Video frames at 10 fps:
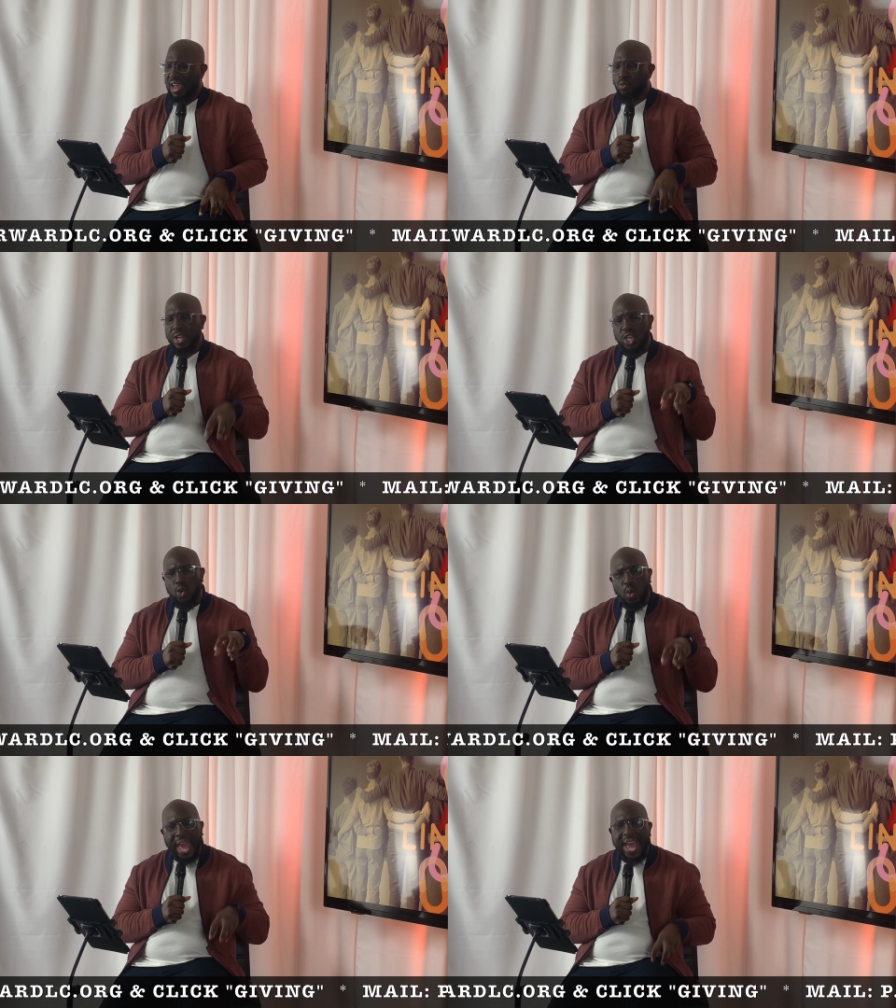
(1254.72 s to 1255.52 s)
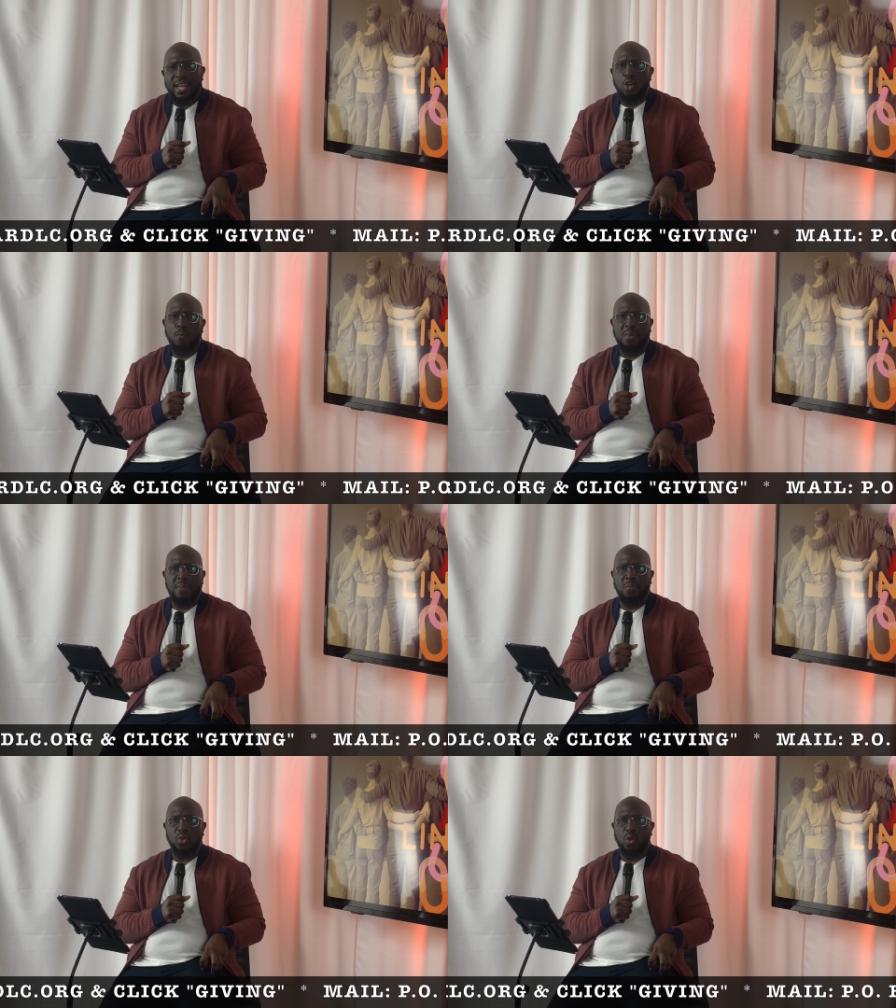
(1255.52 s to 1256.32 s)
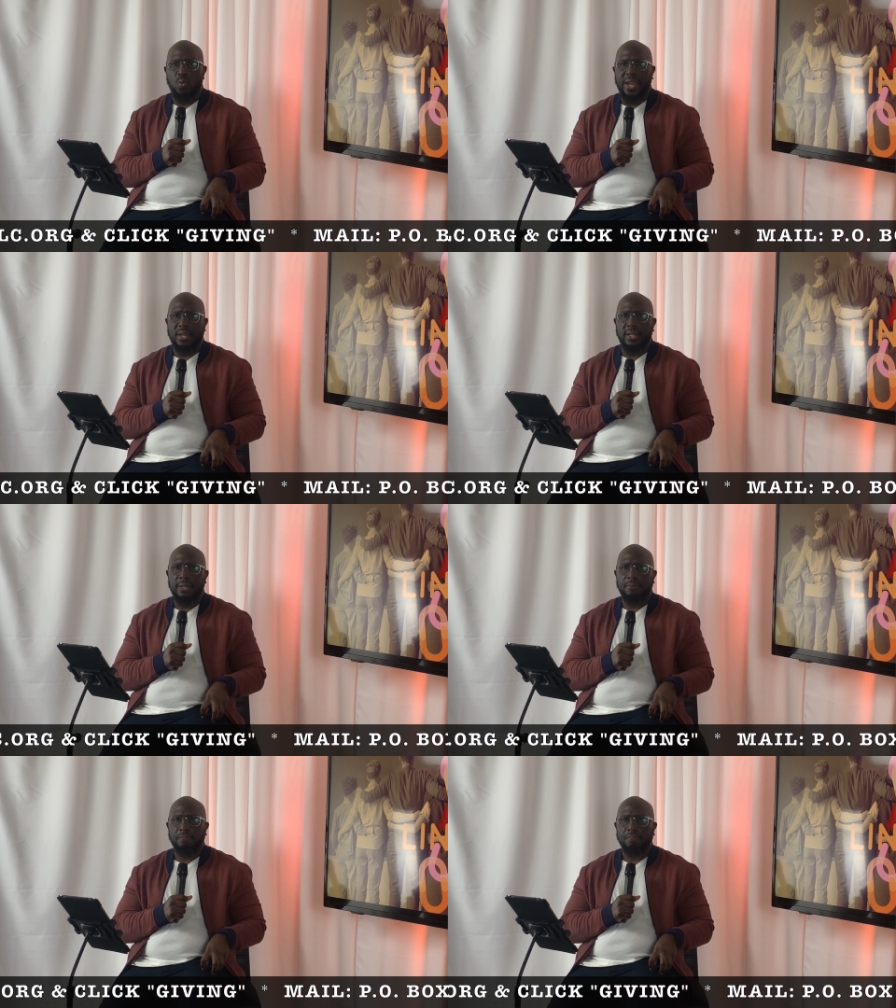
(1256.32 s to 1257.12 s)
And when you handle people directly,